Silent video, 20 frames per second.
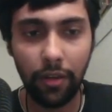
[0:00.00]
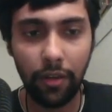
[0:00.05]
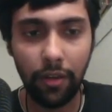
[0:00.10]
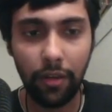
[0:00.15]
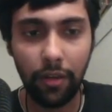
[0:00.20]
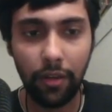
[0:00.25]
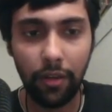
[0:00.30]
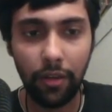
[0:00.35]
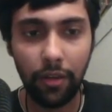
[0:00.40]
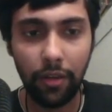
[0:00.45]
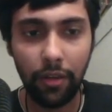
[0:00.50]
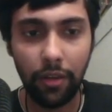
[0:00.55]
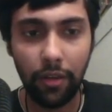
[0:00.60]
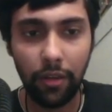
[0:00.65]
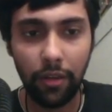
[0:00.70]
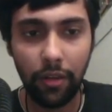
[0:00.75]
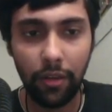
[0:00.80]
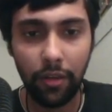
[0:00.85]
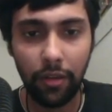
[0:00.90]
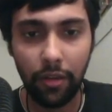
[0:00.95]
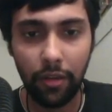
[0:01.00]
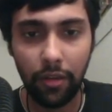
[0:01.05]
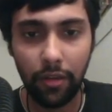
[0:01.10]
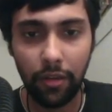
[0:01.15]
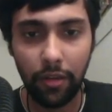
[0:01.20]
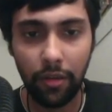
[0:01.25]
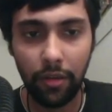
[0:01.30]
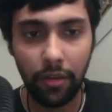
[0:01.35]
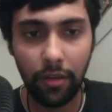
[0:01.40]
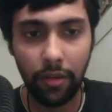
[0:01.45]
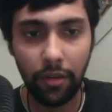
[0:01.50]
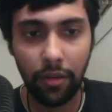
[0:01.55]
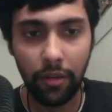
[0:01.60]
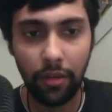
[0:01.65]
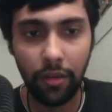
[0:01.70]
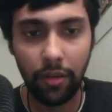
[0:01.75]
Nothing is said.